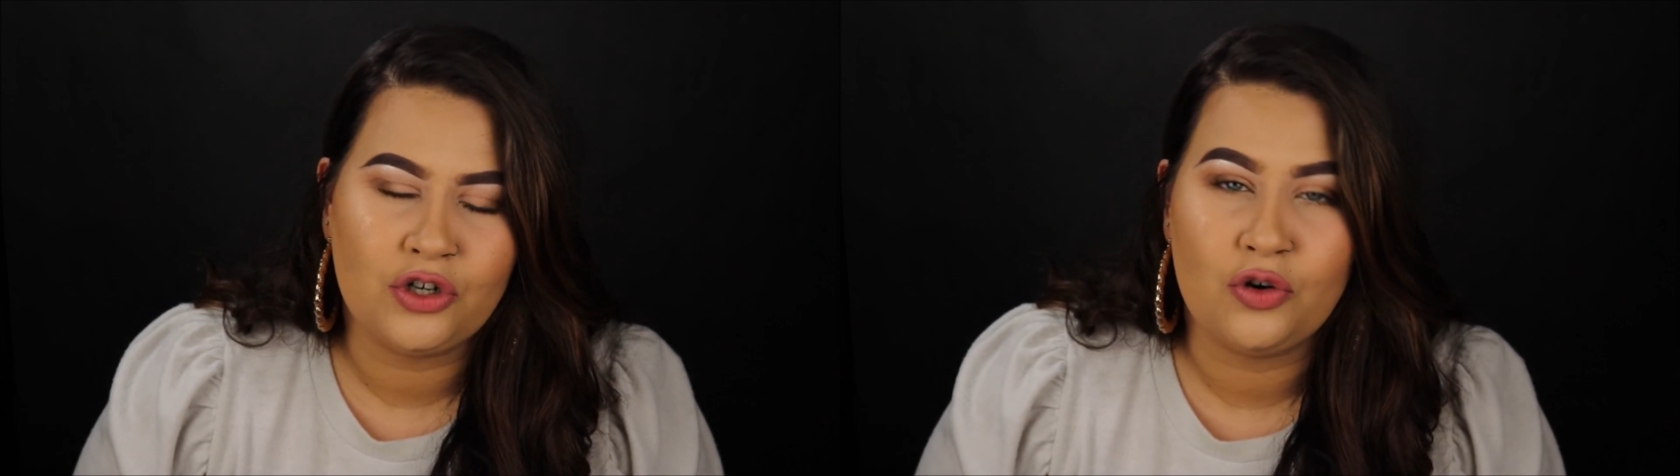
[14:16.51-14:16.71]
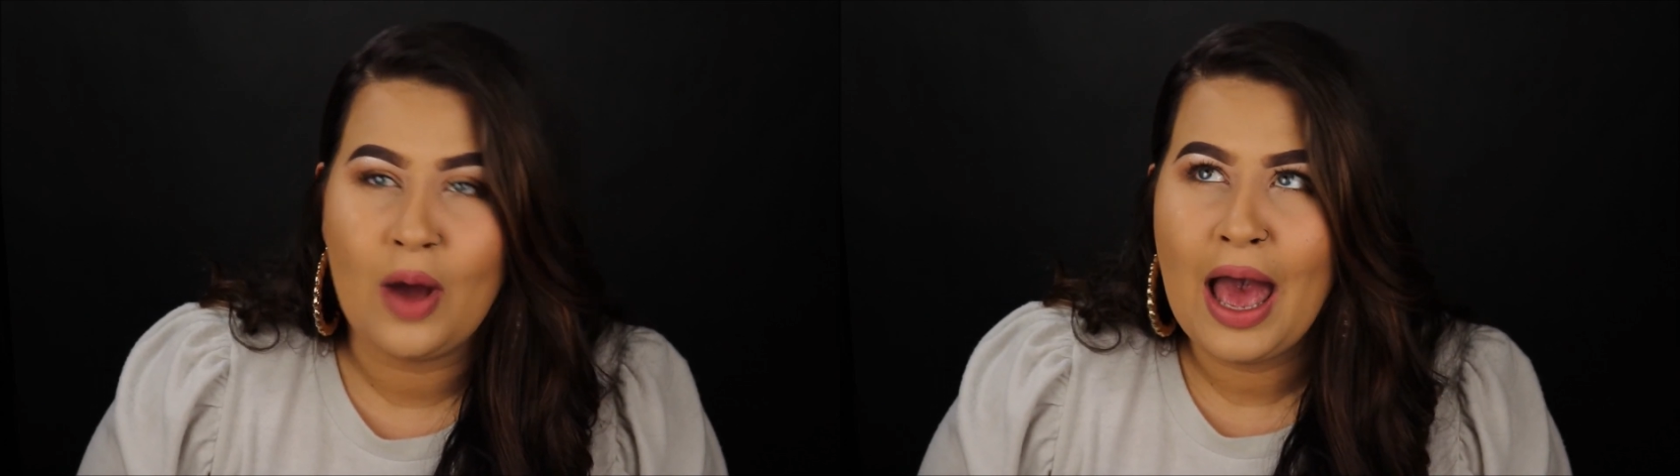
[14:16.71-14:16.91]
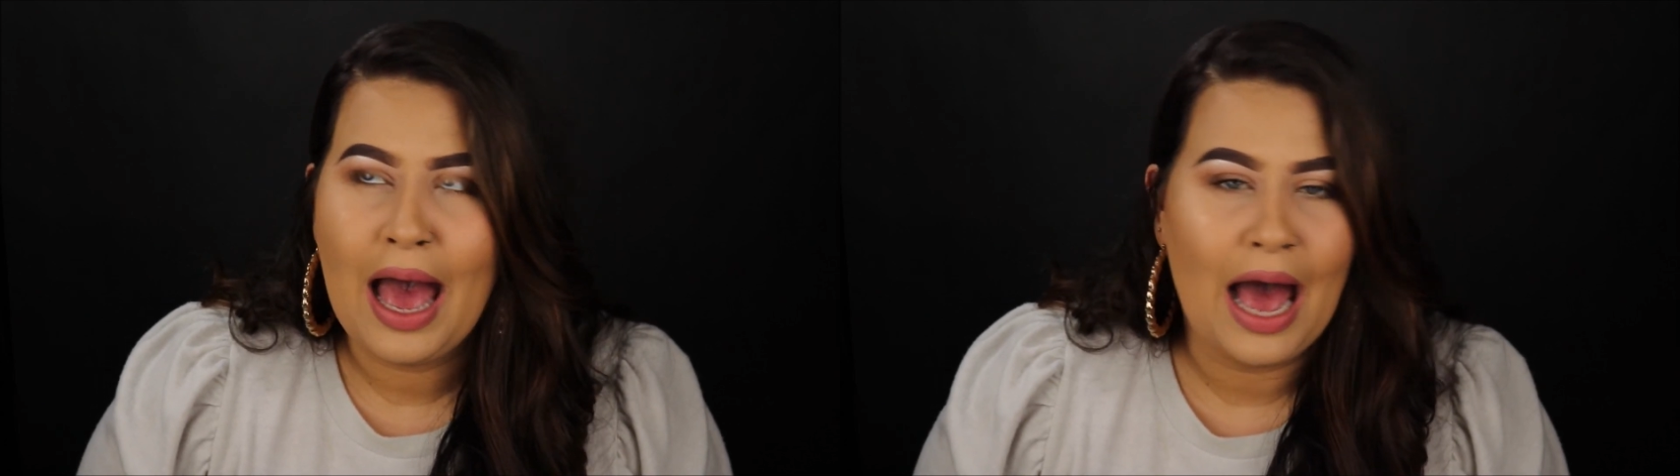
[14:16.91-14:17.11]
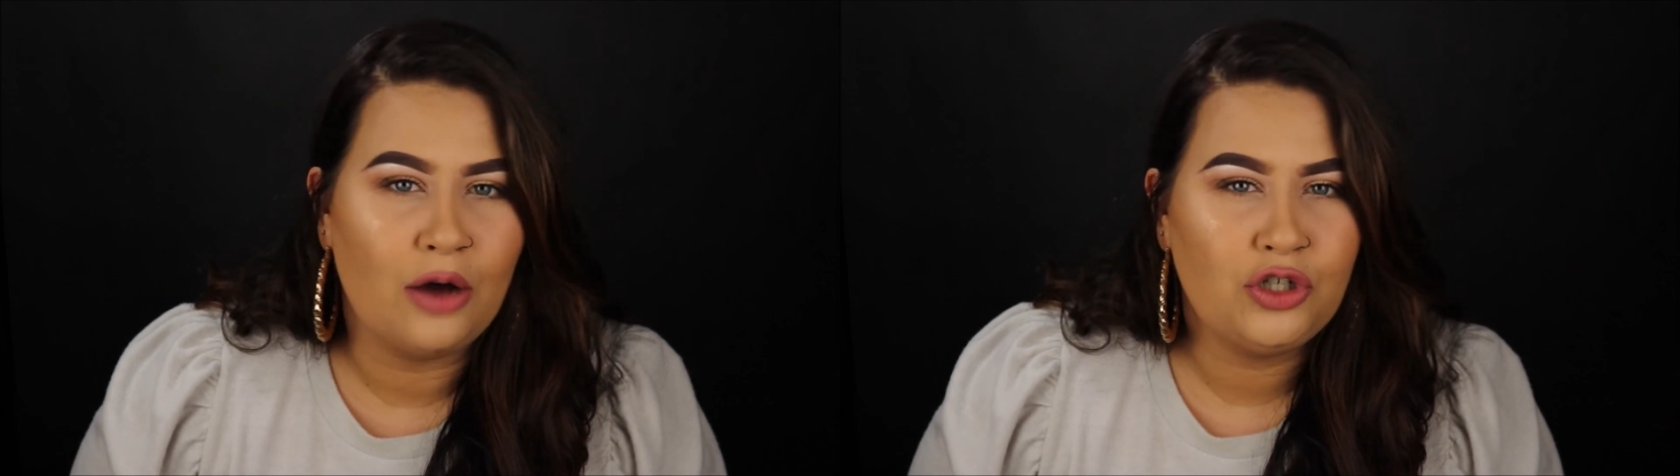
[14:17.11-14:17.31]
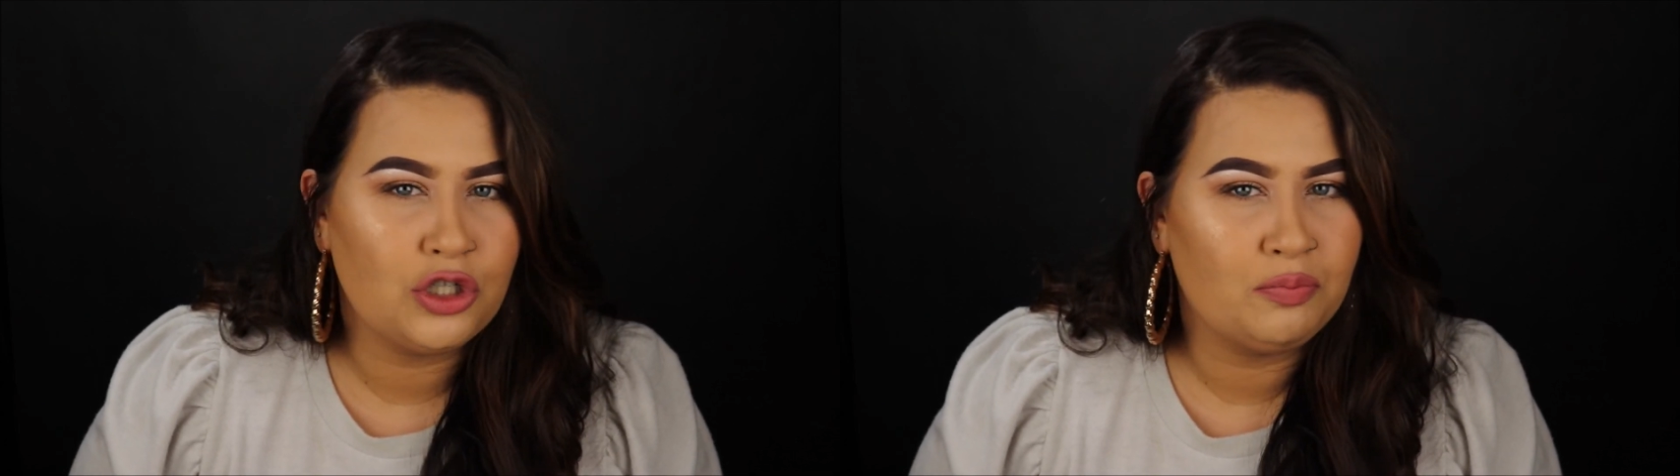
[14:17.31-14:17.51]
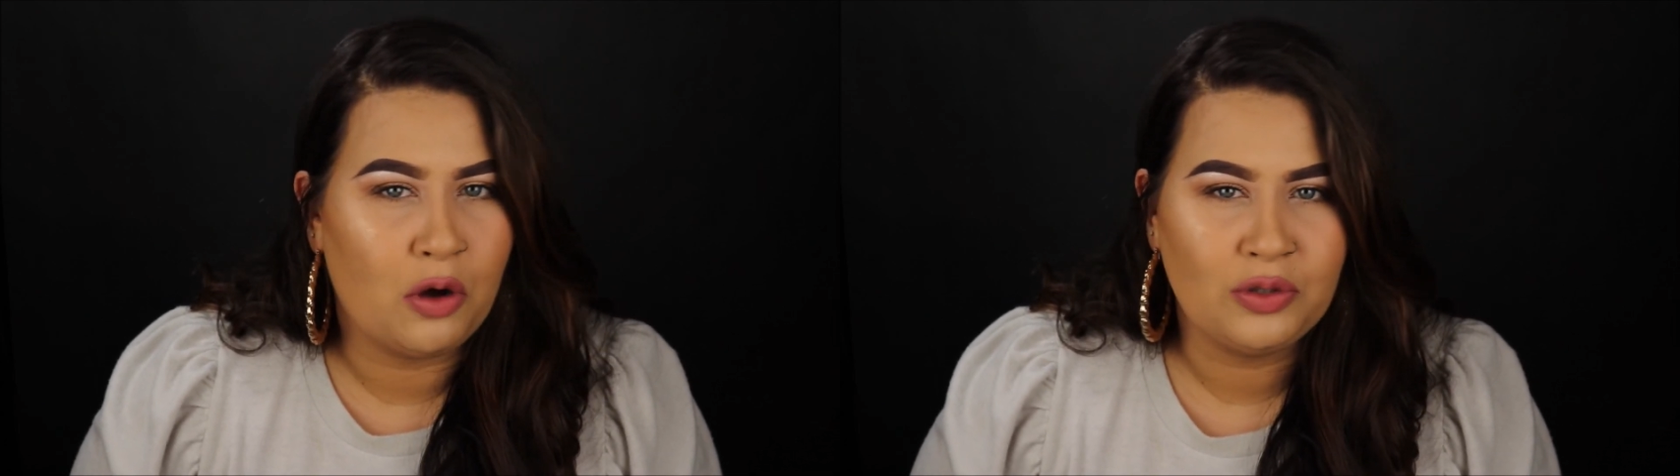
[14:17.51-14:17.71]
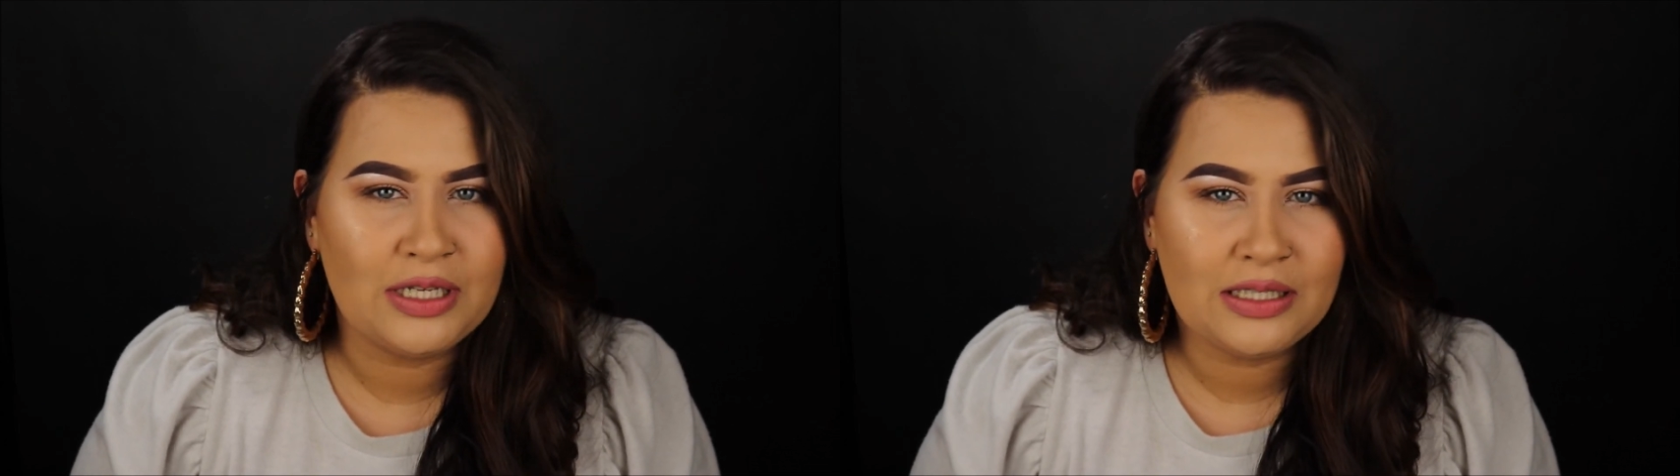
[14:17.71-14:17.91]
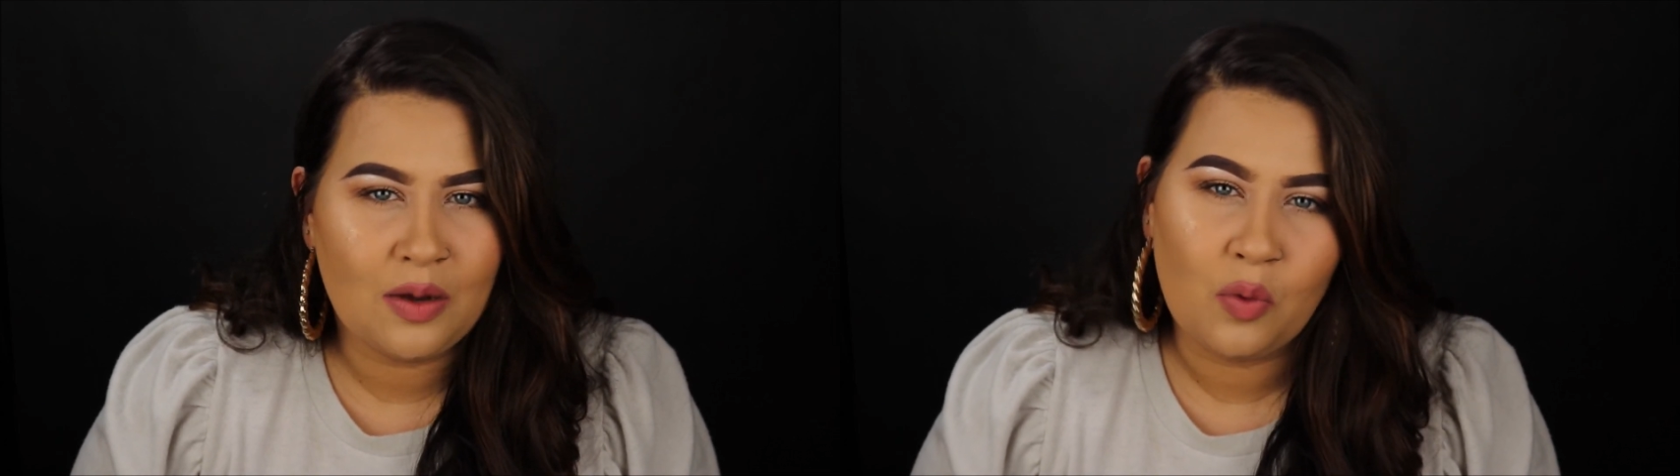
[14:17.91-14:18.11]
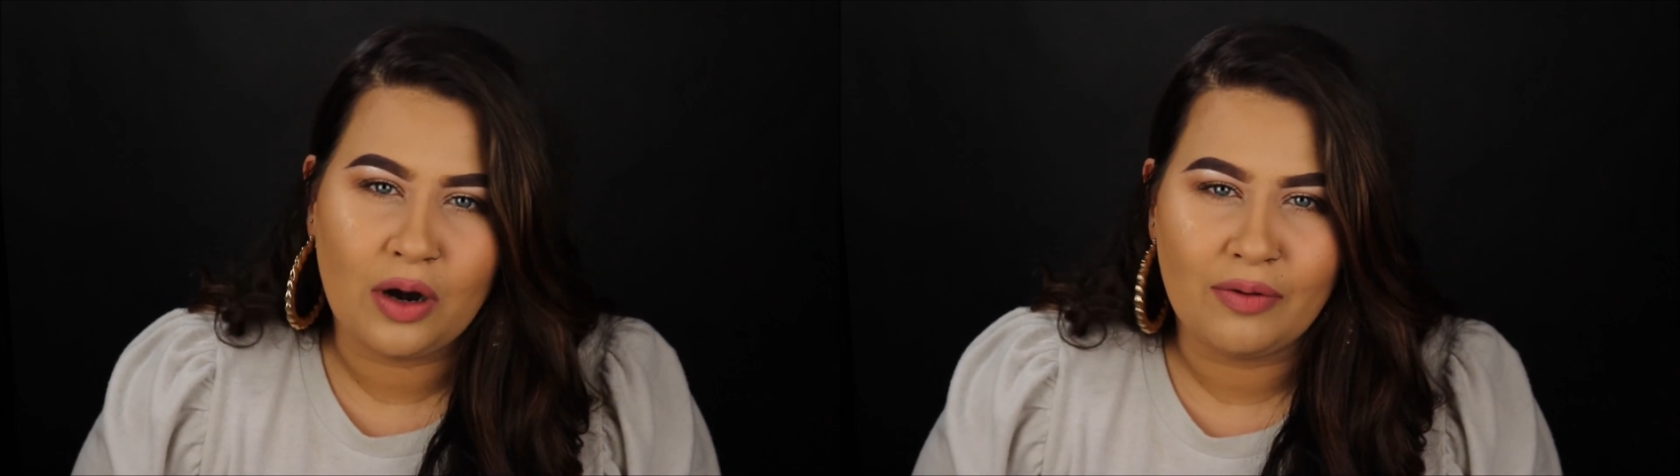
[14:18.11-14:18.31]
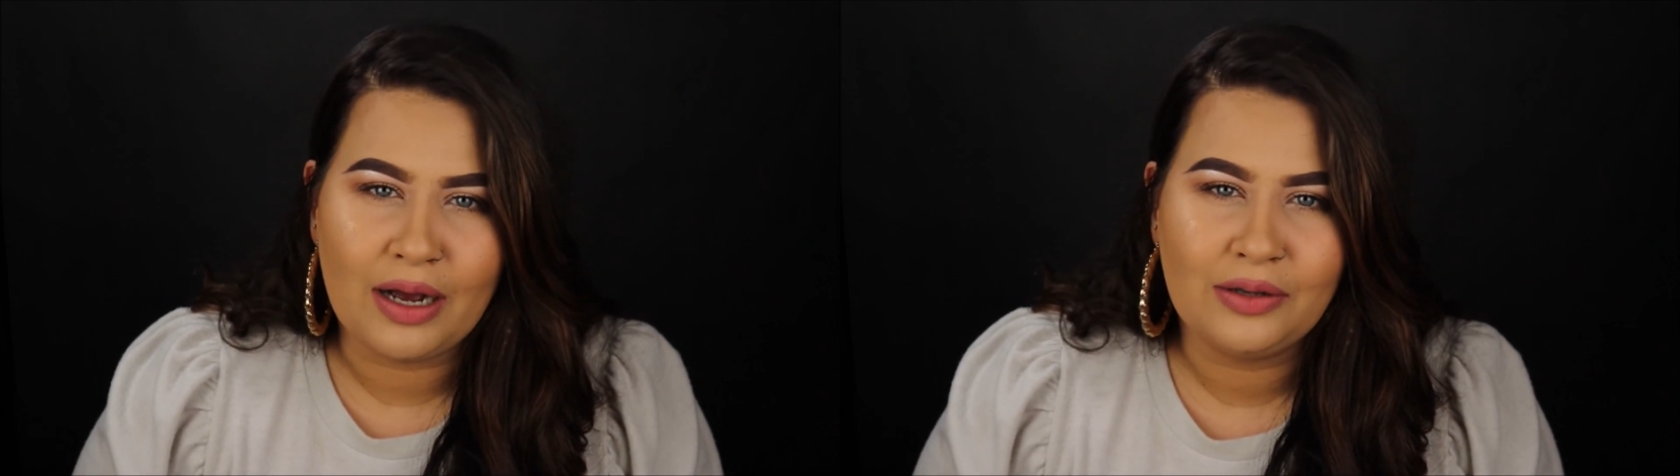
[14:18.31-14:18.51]
so I'll just post it
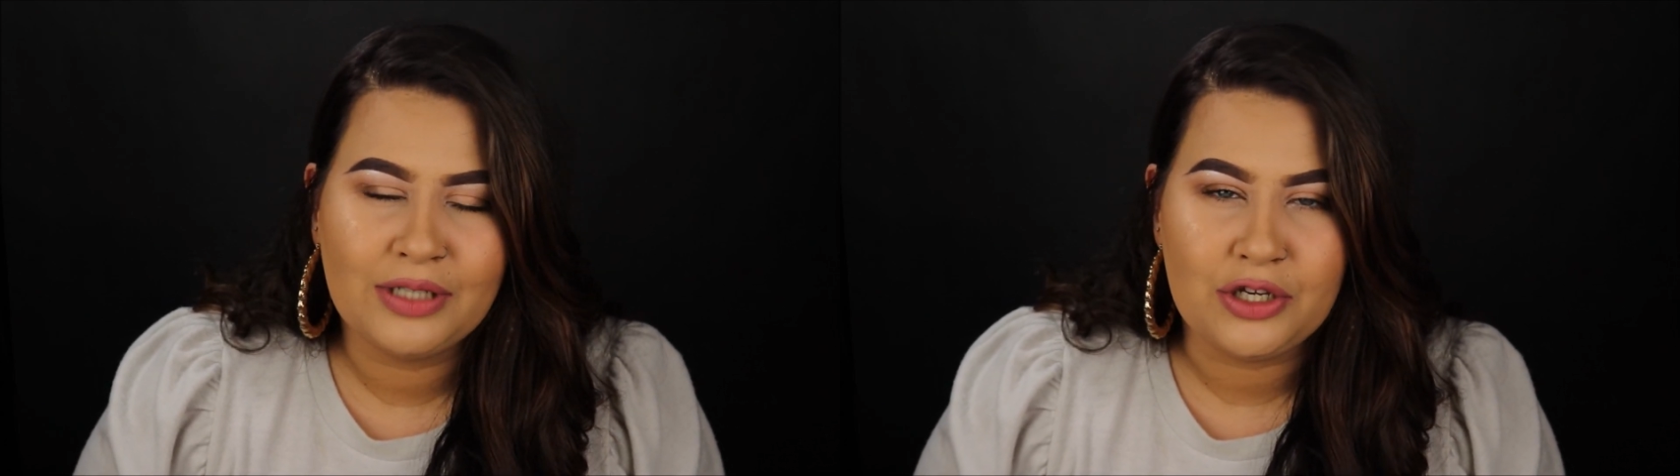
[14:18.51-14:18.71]
somewhere around,